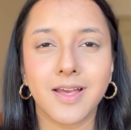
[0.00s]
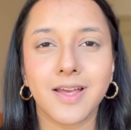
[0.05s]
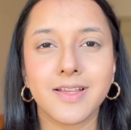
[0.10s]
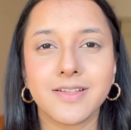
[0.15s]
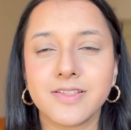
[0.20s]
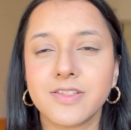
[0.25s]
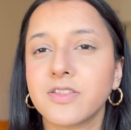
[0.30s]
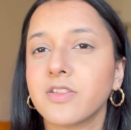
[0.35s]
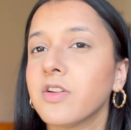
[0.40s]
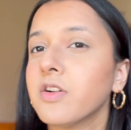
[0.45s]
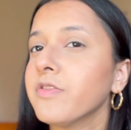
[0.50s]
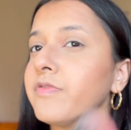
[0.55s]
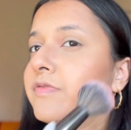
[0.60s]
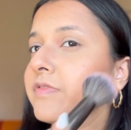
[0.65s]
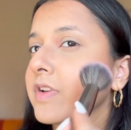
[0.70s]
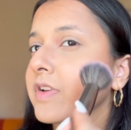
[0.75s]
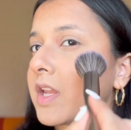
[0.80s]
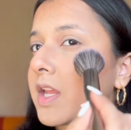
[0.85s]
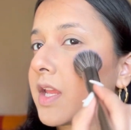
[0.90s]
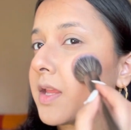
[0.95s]
Instead
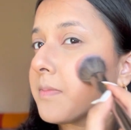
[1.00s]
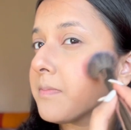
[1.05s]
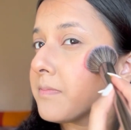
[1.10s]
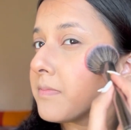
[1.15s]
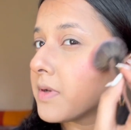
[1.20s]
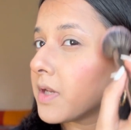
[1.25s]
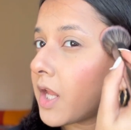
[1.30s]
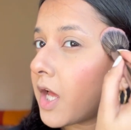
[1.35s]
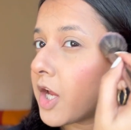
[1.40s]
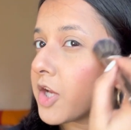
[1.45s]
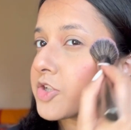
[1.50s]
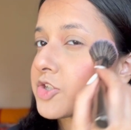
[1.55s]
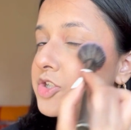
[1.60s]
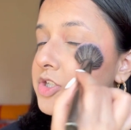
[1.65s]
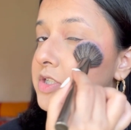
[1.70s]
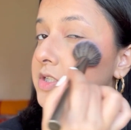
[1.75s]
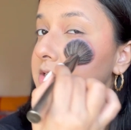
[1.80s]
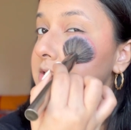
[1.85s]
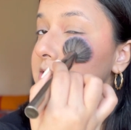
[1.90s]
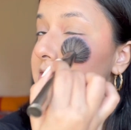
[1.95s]
of cream
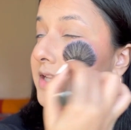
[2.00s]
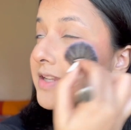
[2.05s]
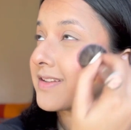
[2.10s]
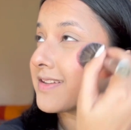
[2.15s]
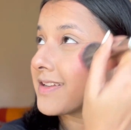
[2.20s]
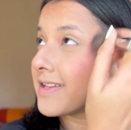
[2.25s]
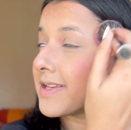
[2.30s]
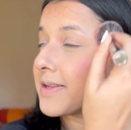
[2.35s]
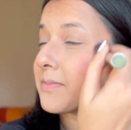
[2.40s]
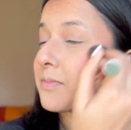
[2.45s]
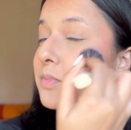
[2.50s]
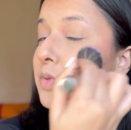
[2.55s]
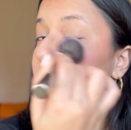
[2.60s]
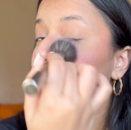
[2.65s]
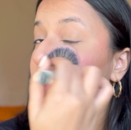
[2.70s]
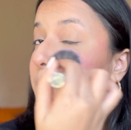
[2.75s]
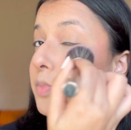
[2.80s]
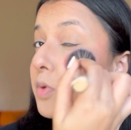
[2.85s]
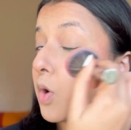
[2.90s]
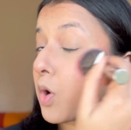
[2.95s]
blushes and cream
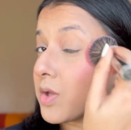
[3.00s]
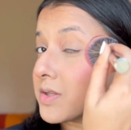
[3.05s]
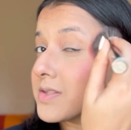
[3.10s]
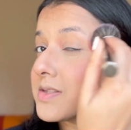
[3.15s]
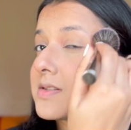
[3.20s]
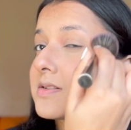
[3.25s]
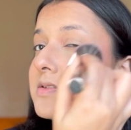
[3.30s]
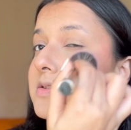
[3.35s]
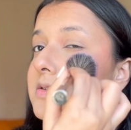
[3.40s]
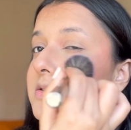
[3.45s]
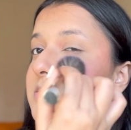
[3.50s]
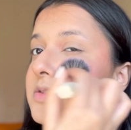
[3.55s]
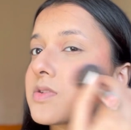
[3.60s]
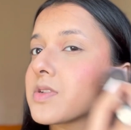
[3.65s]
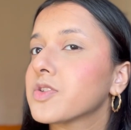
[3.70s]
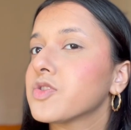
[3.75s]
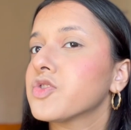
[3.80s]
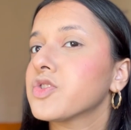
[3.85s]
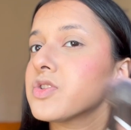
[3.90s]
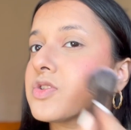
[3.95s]
bronzers, you
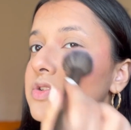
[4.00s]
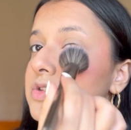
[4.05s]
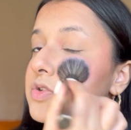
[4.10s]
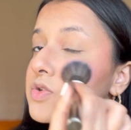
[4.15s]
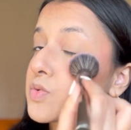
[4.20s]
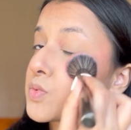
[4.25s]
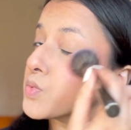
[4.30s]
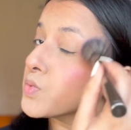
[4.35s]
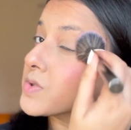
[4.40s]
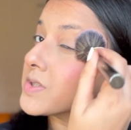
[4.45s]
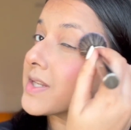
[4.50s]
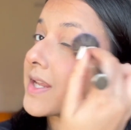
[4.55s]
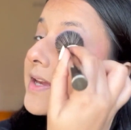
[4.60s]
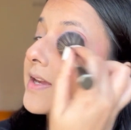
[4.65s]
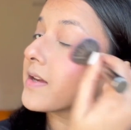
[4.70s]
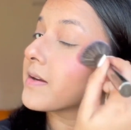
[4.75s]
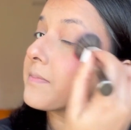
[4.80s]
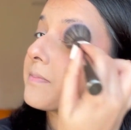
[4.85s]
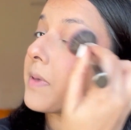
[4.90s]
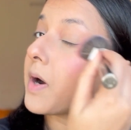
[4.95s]
can just use
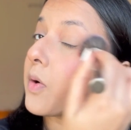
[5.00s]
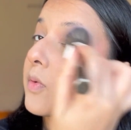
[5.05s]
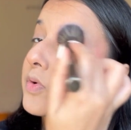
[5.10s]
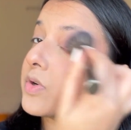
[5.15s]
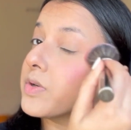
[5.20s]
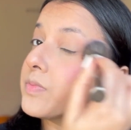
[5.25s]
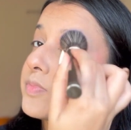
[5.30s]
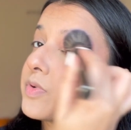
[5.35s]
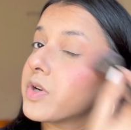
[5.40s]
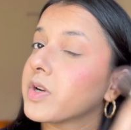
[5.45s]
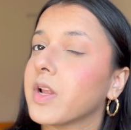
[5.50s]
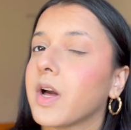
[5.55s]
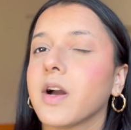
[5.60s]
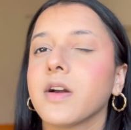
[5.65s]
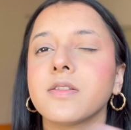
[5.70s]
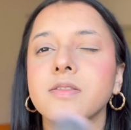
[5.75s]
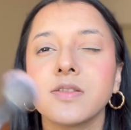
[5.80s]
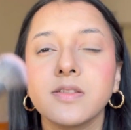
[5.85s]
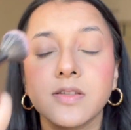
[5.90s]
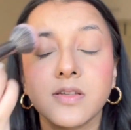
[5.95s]
like powder
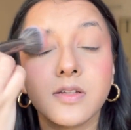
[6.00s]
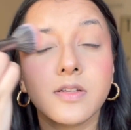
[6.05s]
products